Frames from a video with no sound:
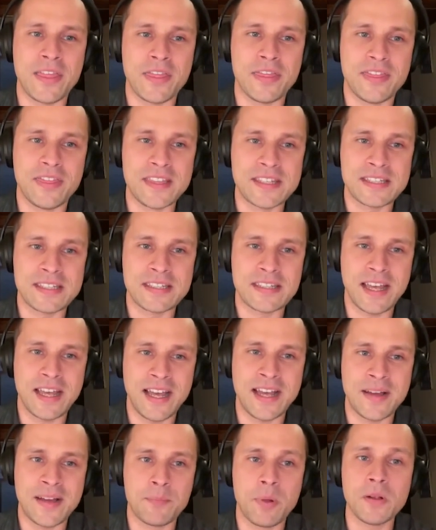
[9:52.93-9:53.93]
this
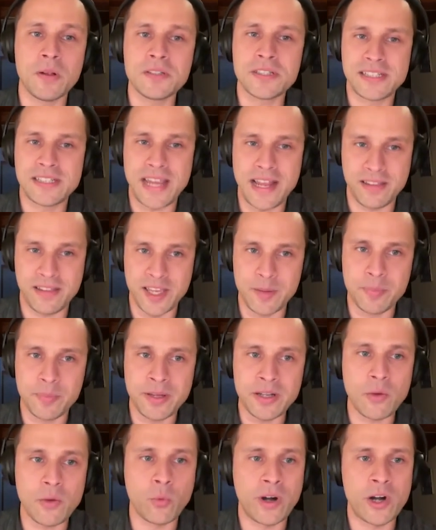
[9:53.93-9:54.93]
pulsatile
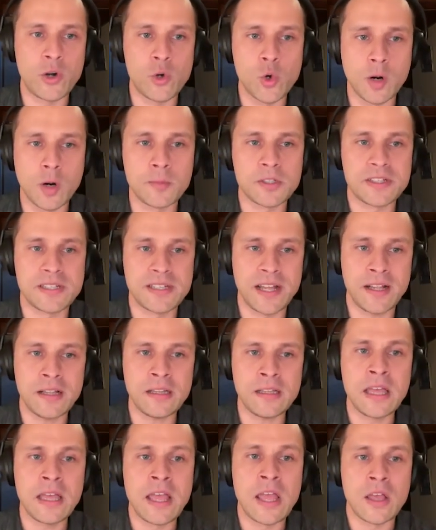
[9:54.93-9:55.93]
input, where a normal
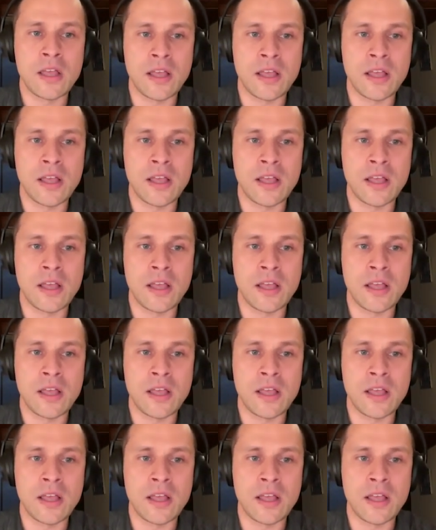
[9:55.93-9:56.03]
cell